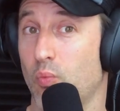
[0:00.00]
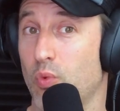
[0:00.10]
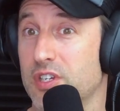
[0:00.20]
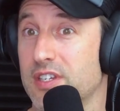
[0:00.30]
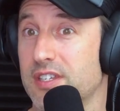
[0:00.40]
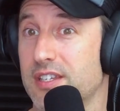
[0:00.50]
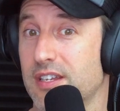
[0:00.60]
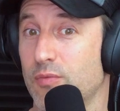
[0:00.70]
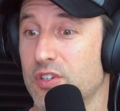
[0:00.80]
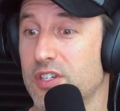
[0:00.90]
which
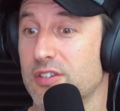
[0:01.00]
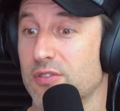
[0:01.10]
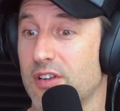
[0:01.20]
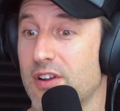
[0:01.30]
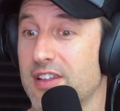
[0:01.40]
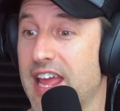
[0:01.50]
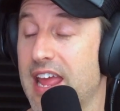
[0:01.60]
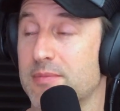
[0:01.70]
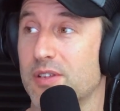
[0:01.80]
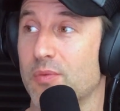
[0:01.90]
is kind of the
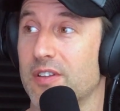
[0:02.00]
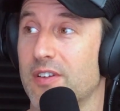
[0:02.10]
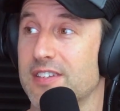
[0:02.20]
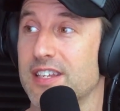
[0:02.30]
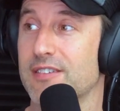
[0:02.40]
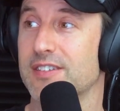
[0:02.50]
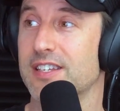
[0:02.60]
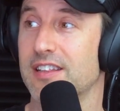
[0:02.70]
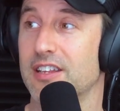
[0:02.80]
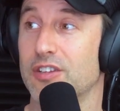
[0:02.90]
hamster wheel idea, isn't it?